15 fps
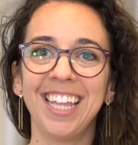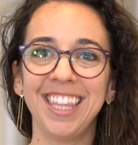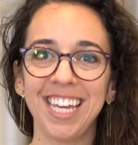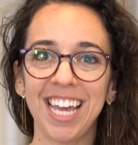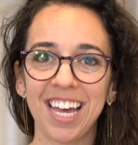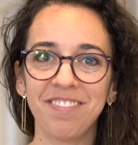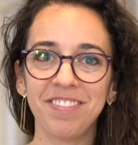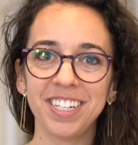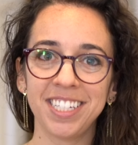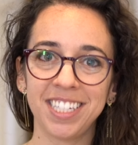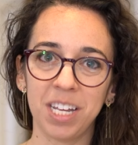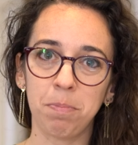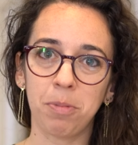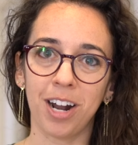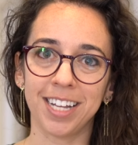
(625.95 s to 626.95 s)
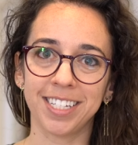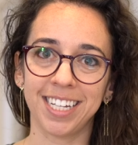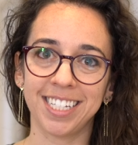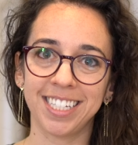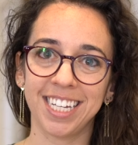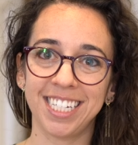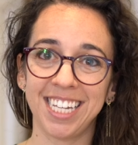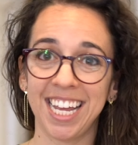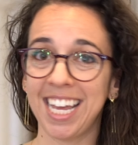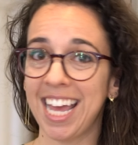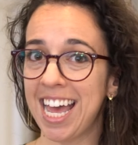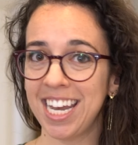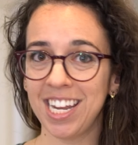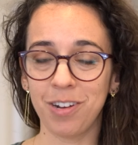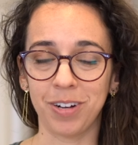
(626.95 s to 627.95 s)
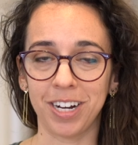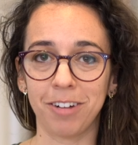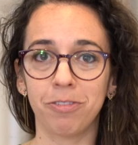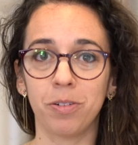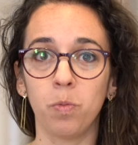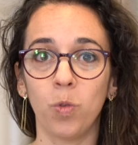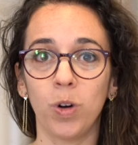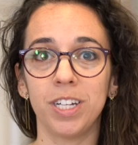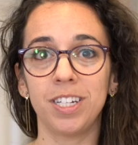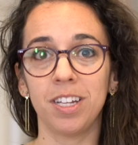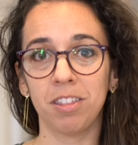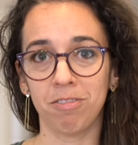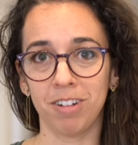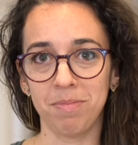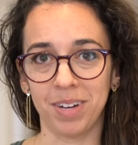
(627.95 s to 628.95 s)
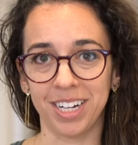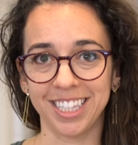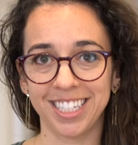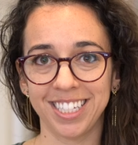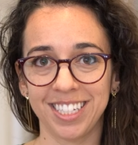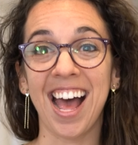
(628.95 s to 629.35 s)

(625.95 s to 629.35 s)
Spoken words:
The NVC process can take anywhere from 1 to 3 months.